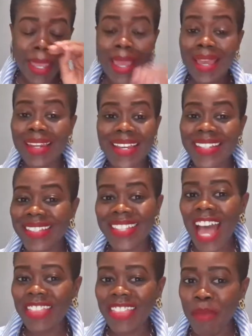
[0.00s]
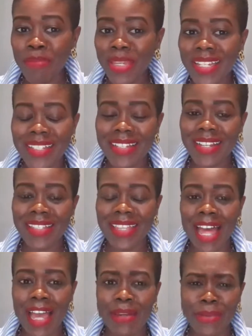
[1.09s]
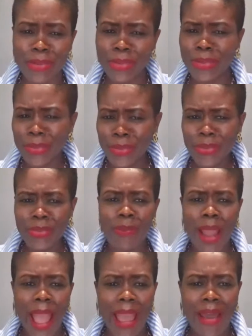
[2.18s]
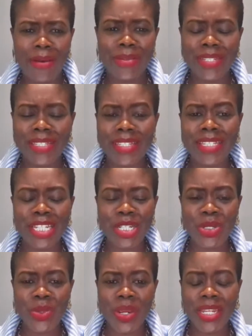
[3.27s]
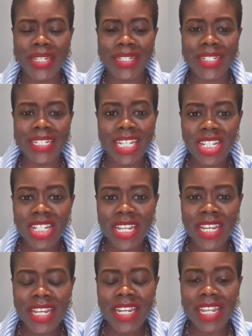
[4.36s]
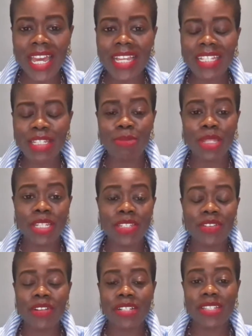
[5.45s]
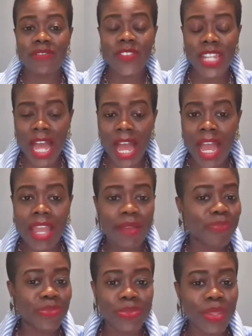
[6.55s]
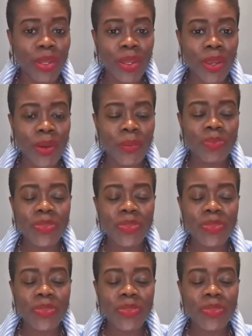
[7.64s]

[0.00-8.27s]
And it's not that piece that's like, oh, wow, this is such great condition. Like, this blazer is fly. No, no, no.